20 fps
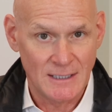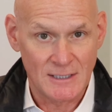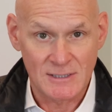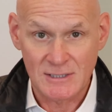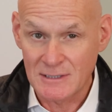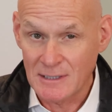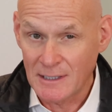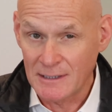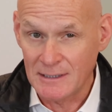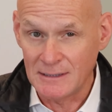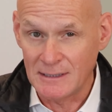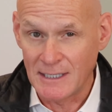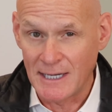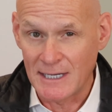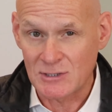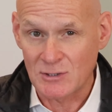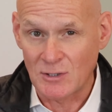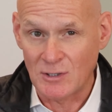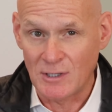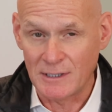A study
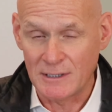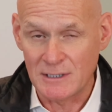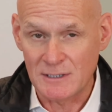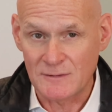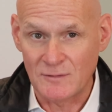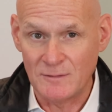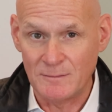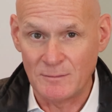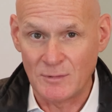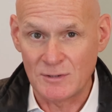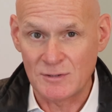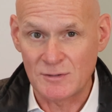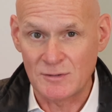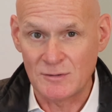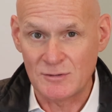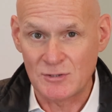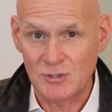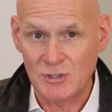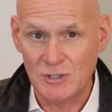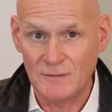last August from
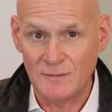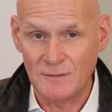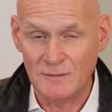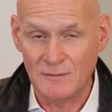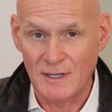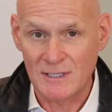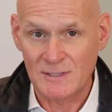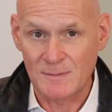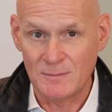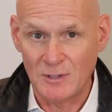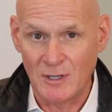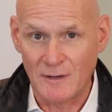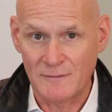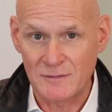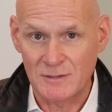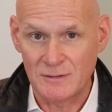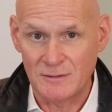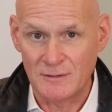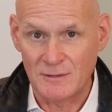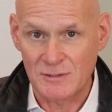Mercer's chief investment
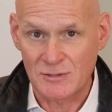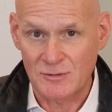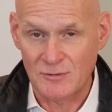officer in